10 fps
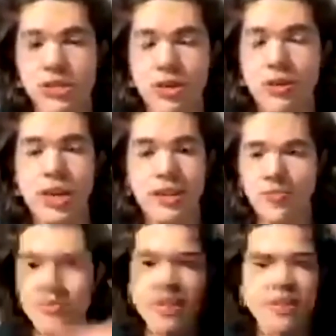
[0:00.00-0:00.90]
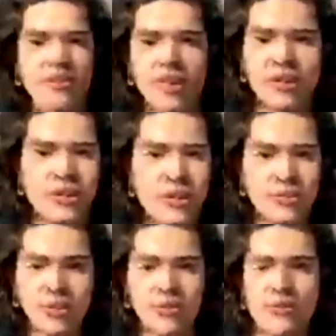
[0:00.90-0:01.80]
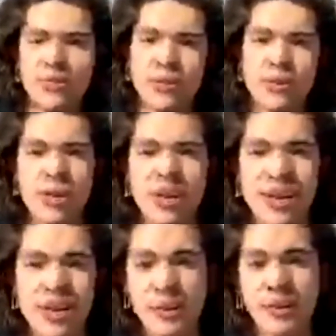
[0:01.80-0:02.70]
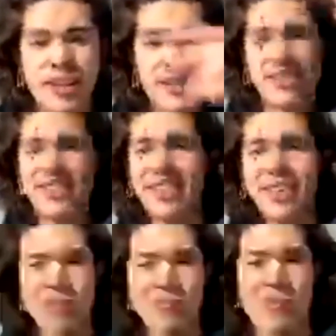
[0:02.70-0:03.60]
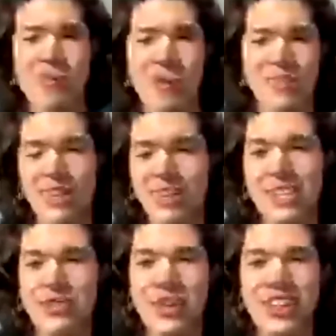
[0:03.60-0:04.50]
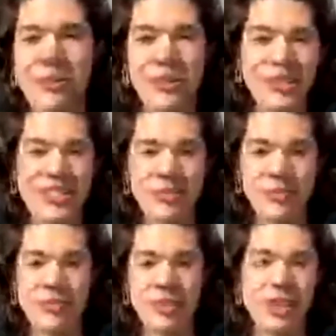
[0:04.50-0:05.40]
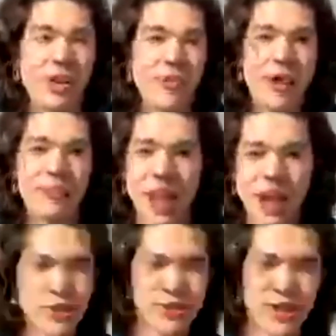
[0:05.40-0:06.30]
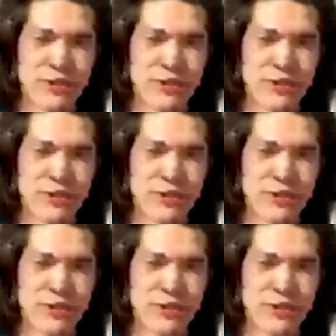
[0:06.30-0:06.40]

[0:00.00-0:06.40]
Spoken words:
you know, like friends who lived in Florida or like Singapore, like stuff like that, which, you know, my parents never